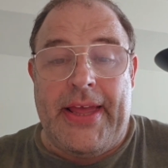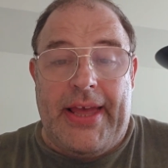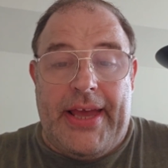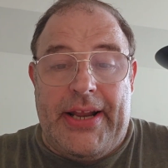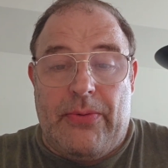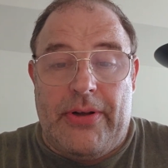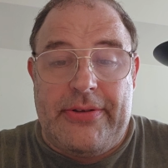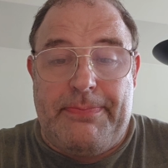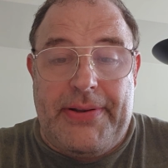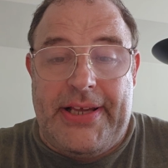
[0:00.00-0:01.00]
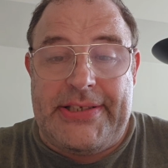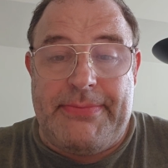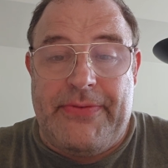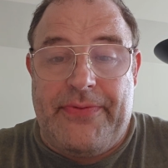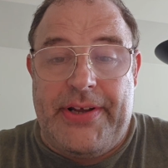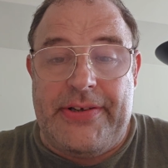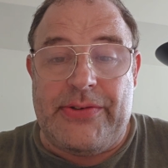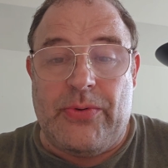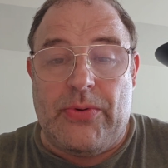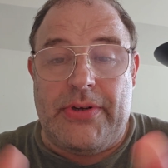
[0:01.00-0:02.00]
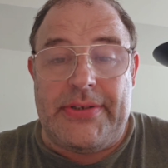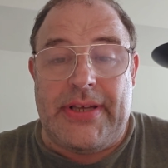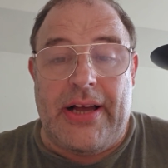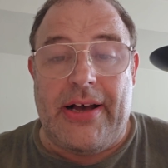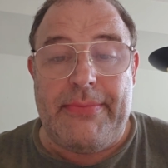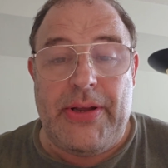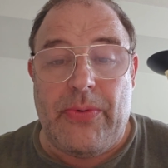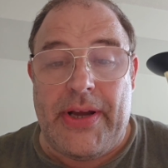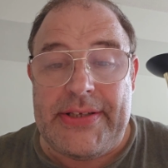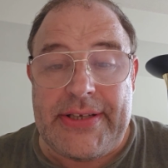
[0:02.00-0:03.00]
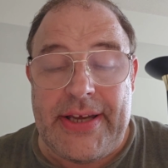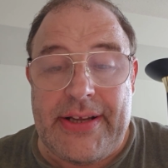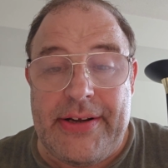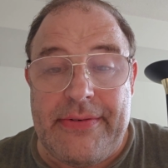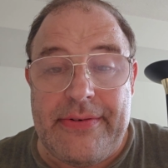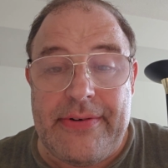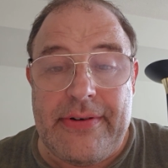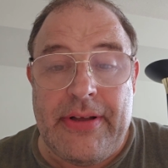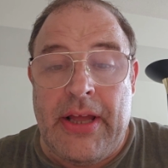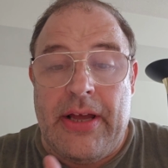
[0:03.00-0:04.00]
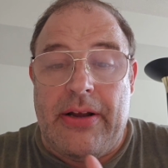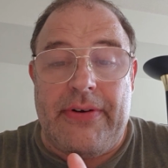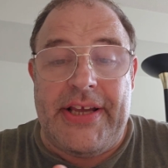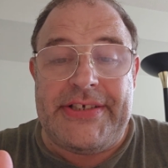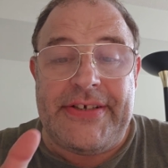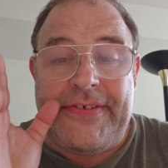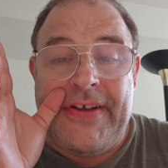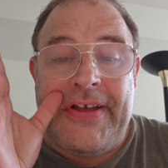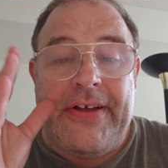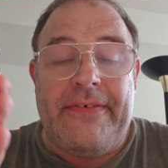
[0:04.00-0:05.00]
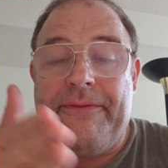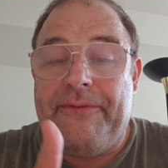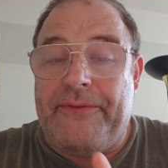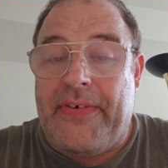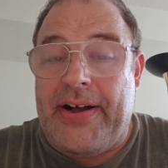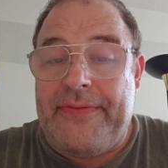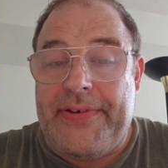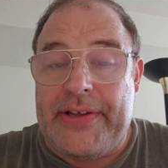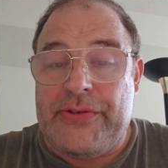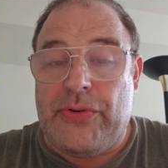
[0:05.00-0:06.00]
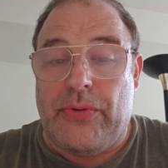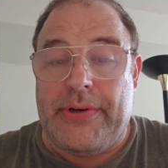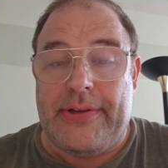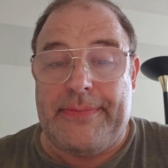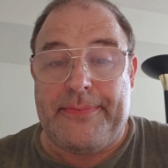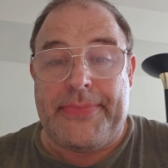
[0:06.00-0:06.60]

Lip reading: and I want to place them in various orders, how many ways can I arrange it? 5 factorial.